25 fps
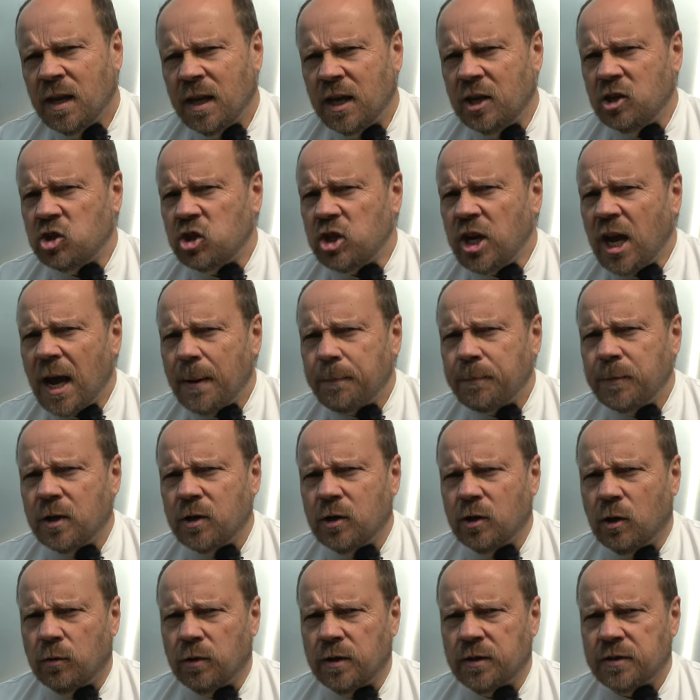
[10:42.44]
And she happened to
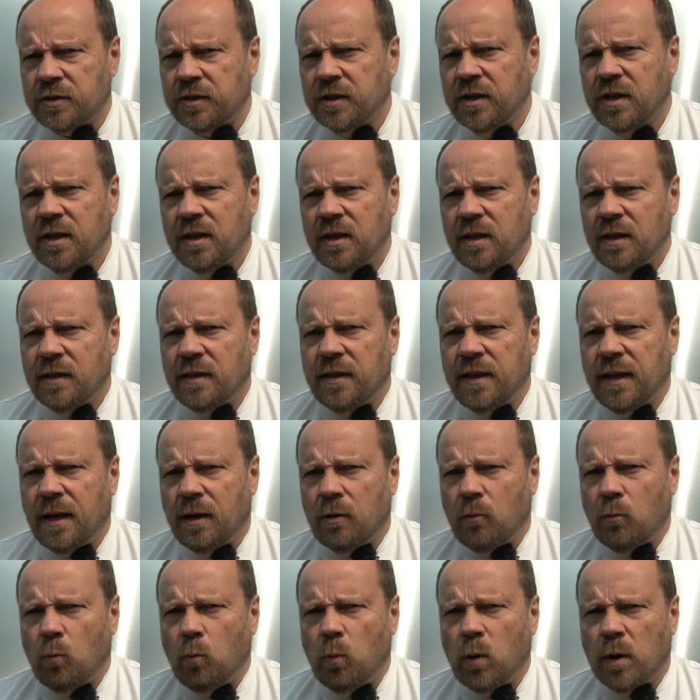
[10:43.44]
notice that
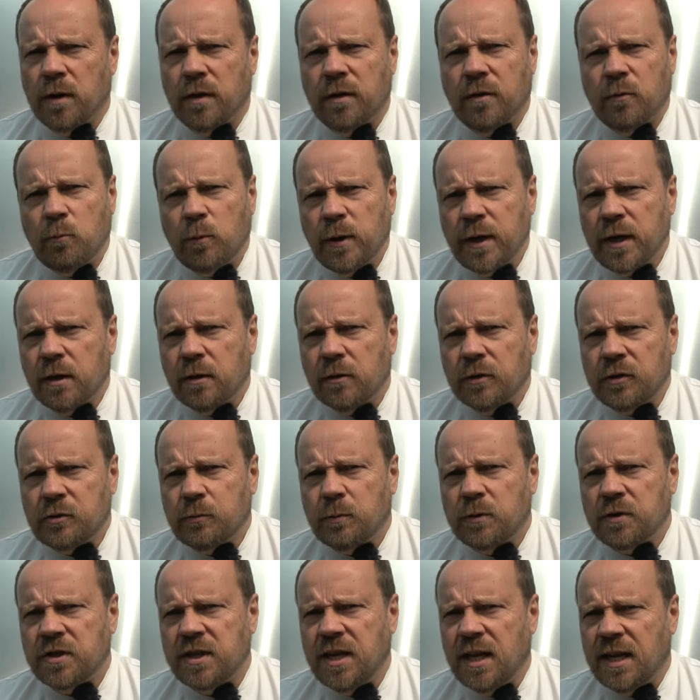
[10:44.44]
one of the wheels
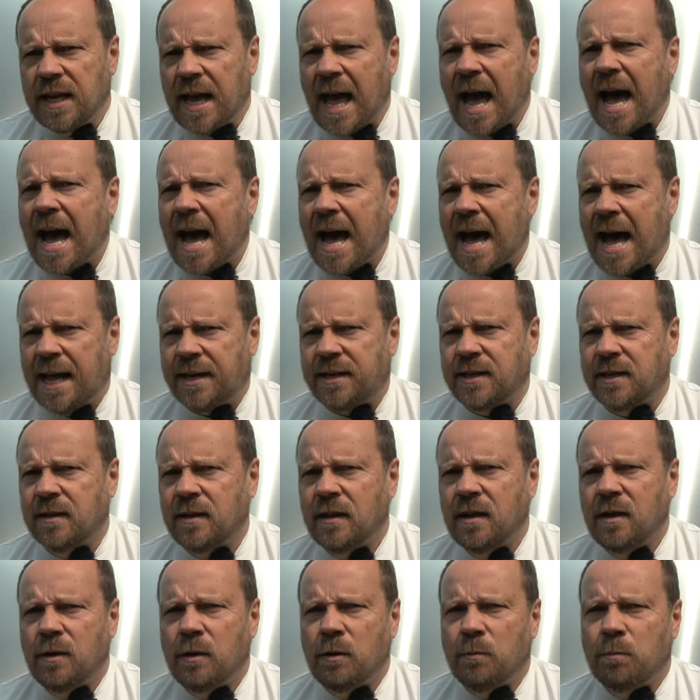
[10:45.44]
was getting hot.
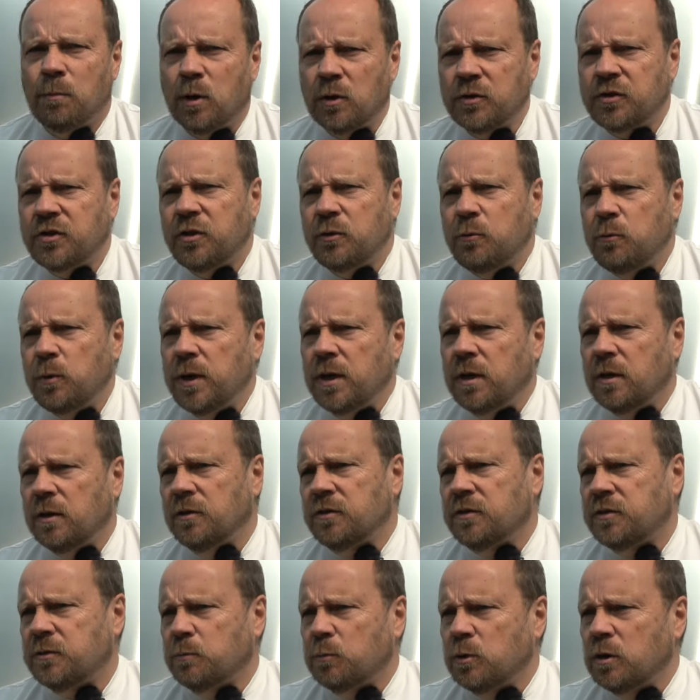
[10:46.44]
Most of the
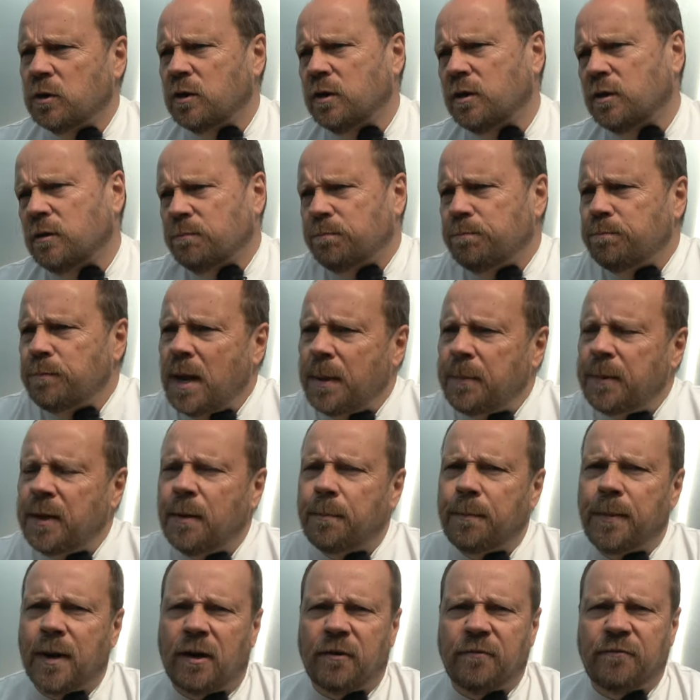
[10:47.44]
wheels were maybe
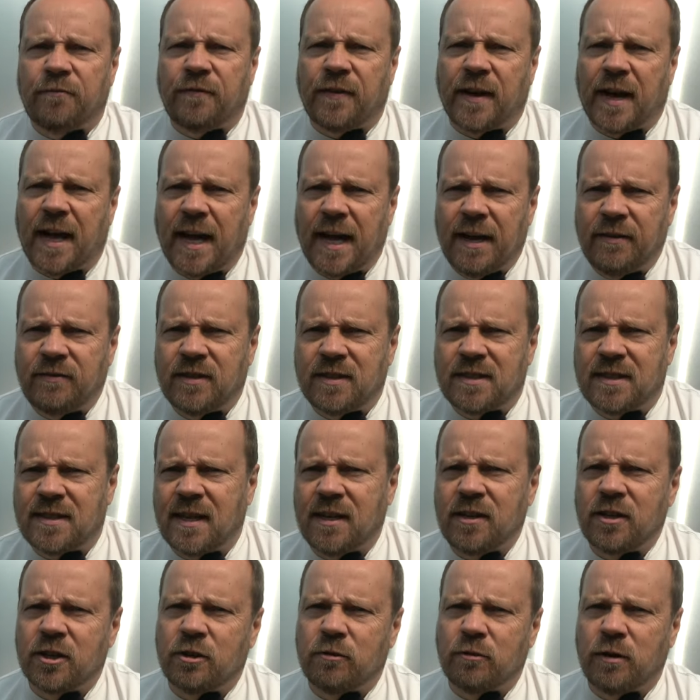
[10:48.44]
about five to
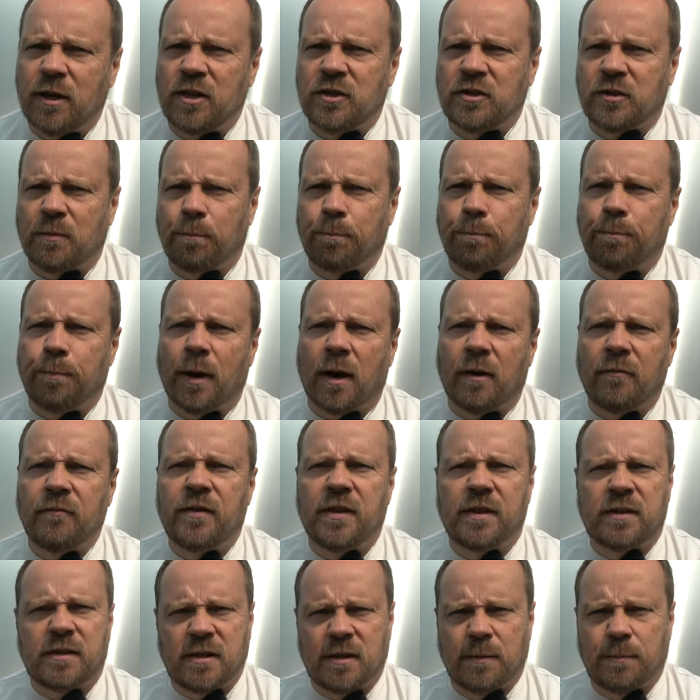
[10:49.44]
ten degrees above
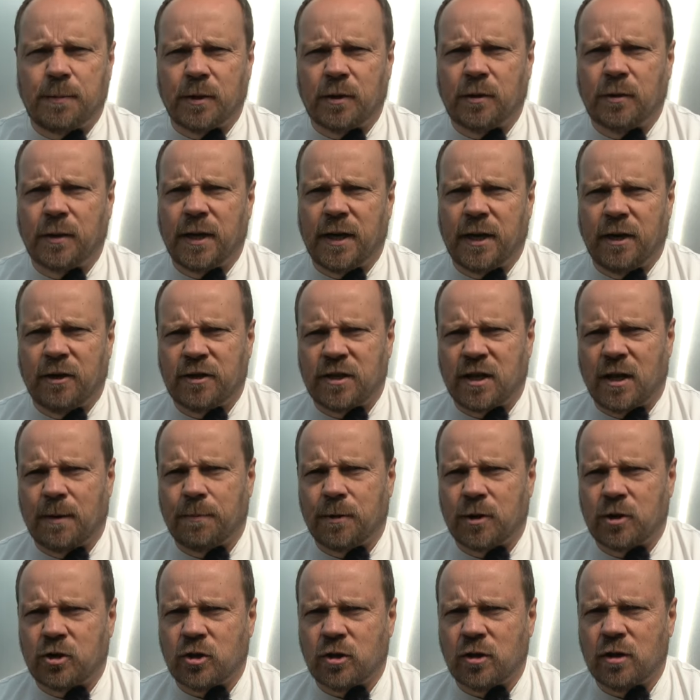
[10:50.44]
the typical air
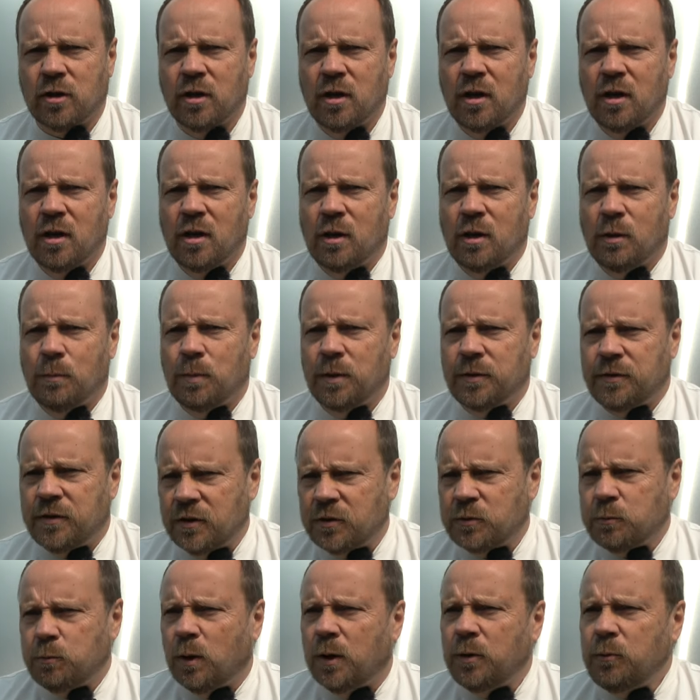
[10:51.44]
temperature, but
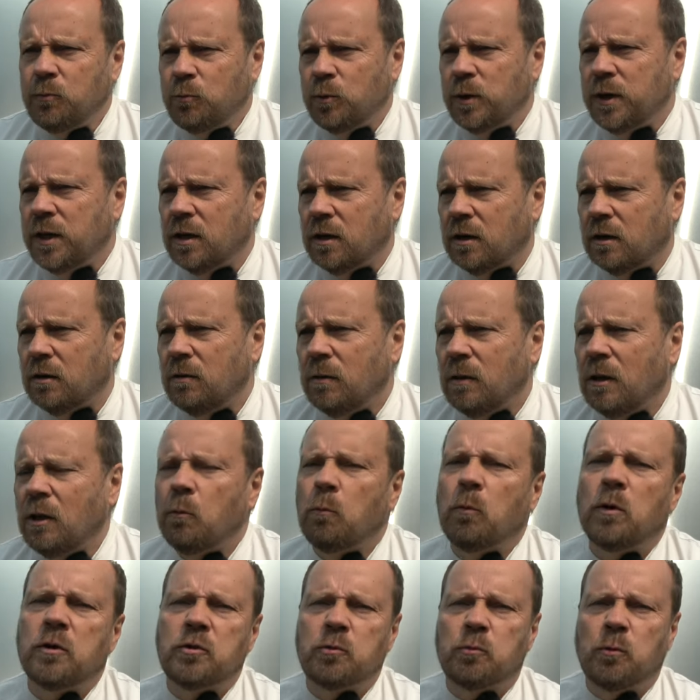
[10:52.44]
this one wheel
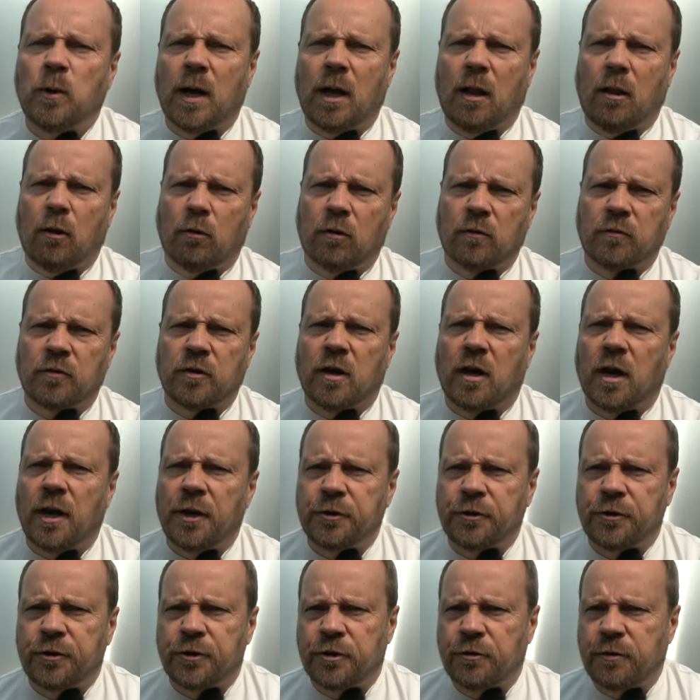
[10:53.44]
was well over one
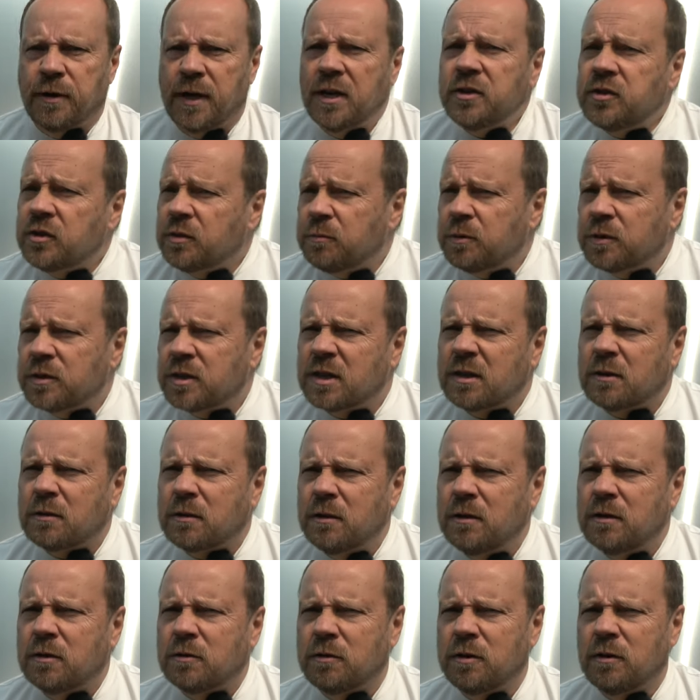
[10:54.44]
hundred degrees and was
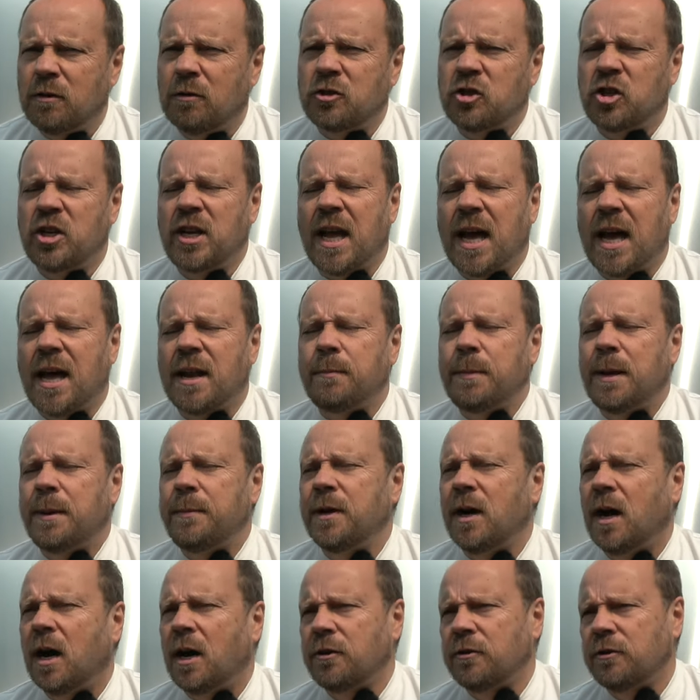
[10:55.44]
encroaching on maybe
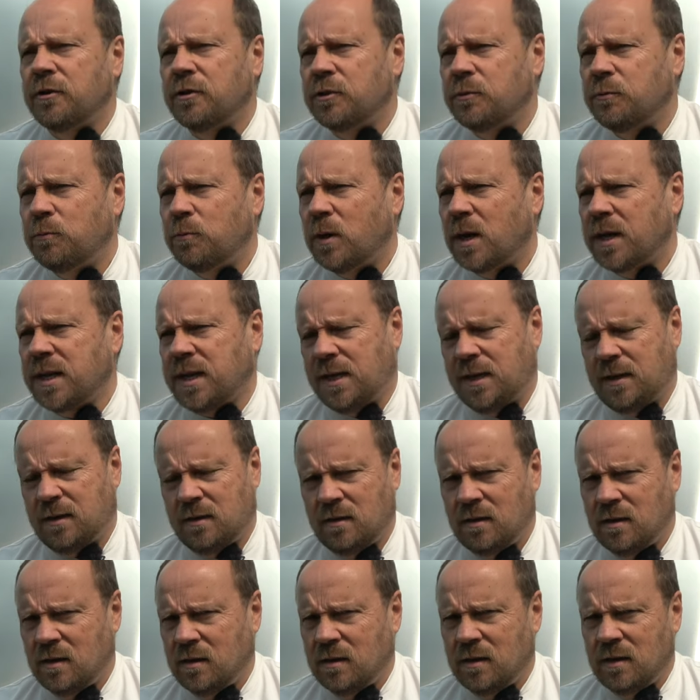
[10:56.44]
one hundred twenty.
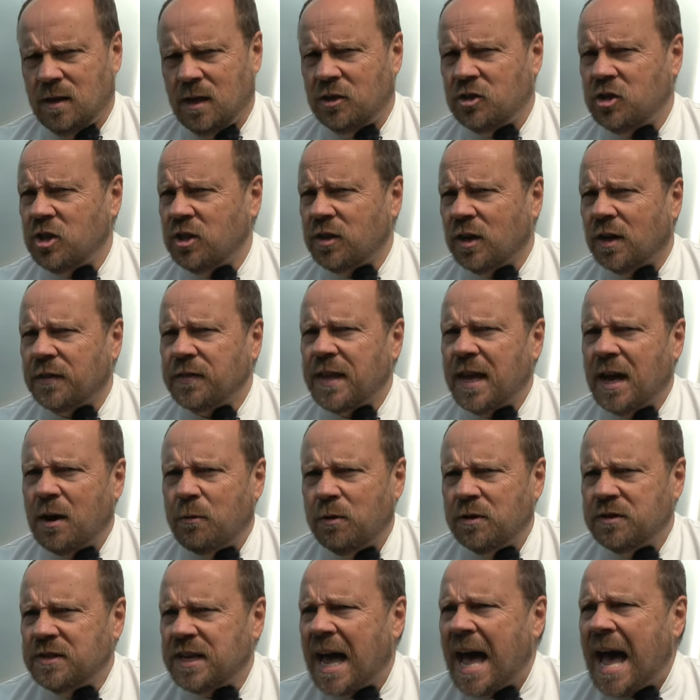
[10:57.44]
And she thought that
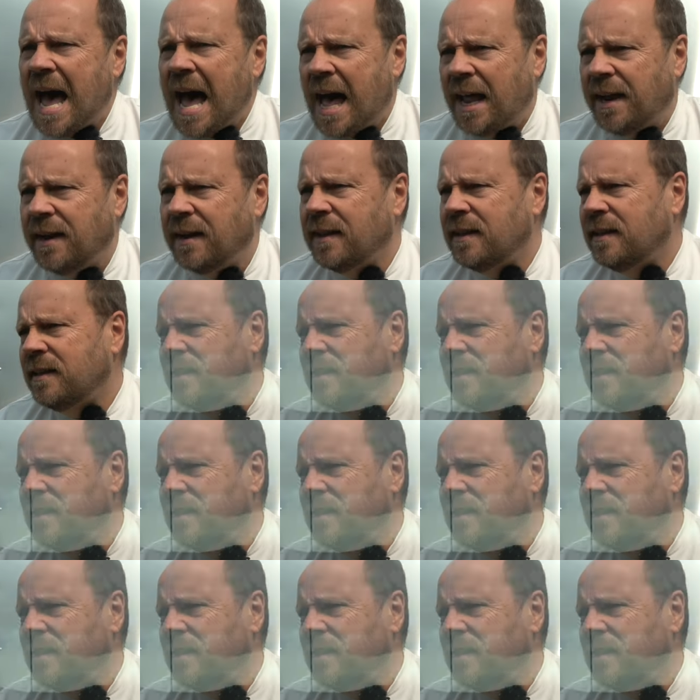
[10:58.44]
was odd.